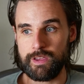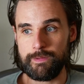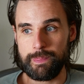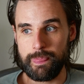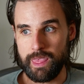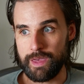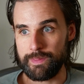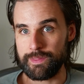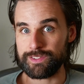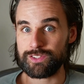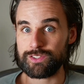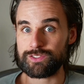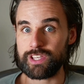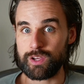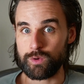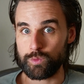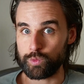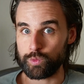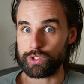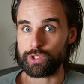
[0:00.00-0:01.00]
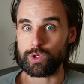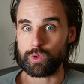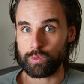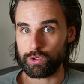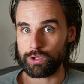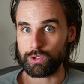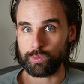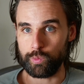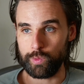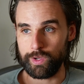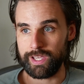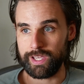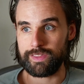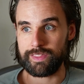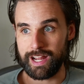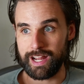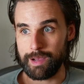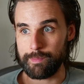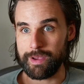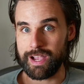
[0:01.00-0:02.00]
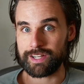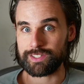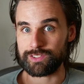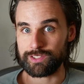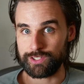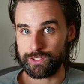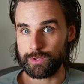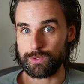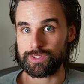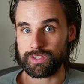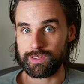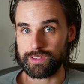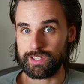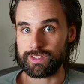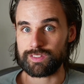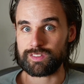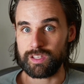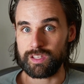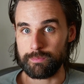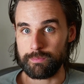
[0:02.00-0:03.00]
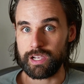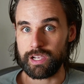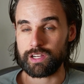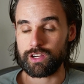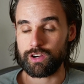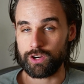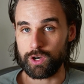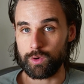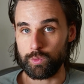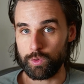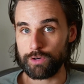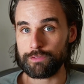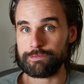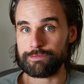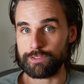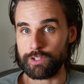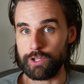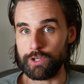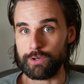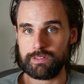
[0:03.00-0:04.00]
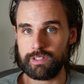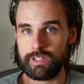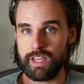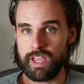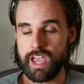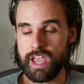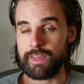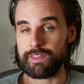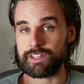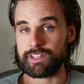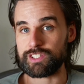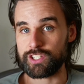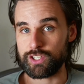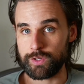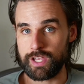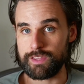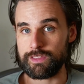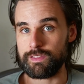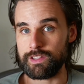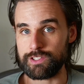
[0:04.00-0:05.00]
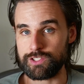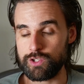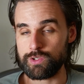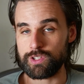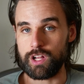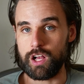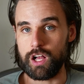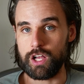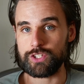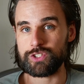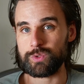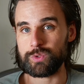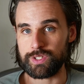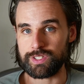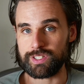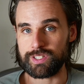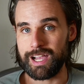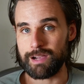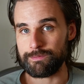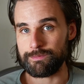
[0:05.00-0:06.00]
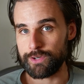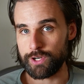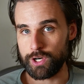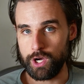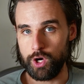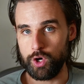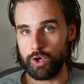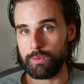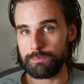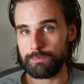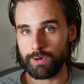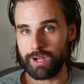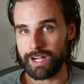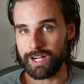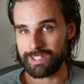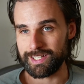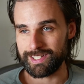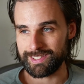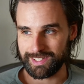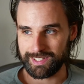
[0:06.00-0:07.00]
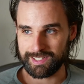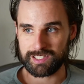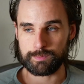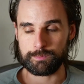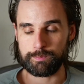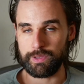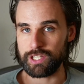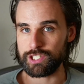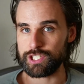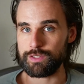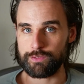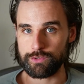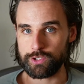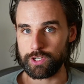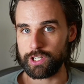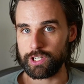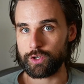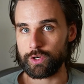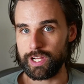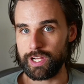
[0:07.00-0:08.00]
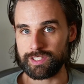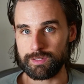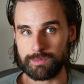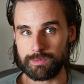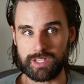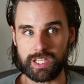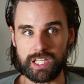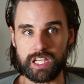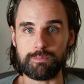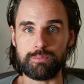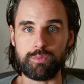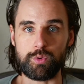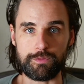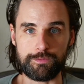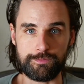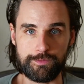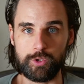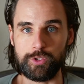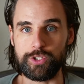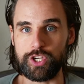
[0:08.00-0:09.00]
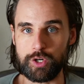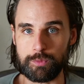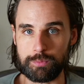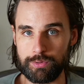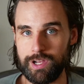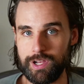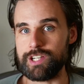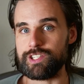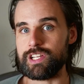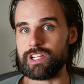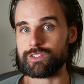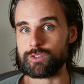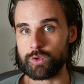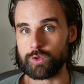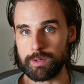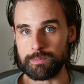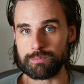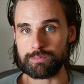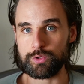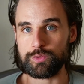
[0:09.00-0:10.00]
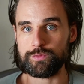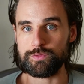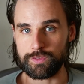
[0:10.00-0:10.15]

And this is a real world way that I'm actually using this in my current workflow. I think it's a great thing that you could also adopt for your own projects, especially if you're trying to create something like a portfolio project or a proof of